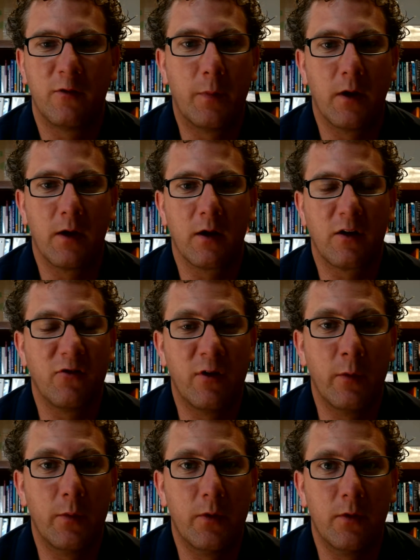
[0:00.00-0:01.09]

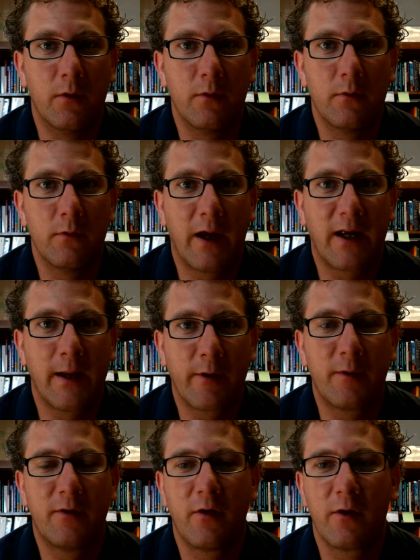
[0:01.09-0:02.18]
consumable
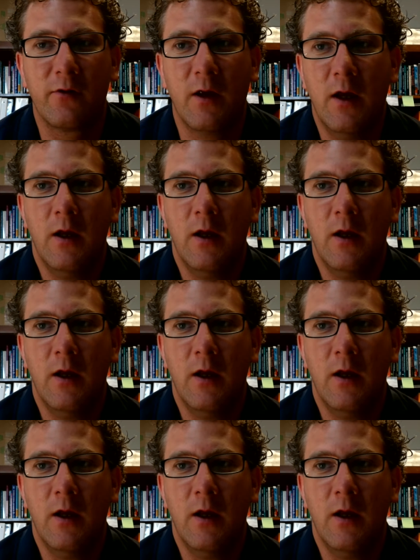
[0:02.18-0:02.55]
academic materials.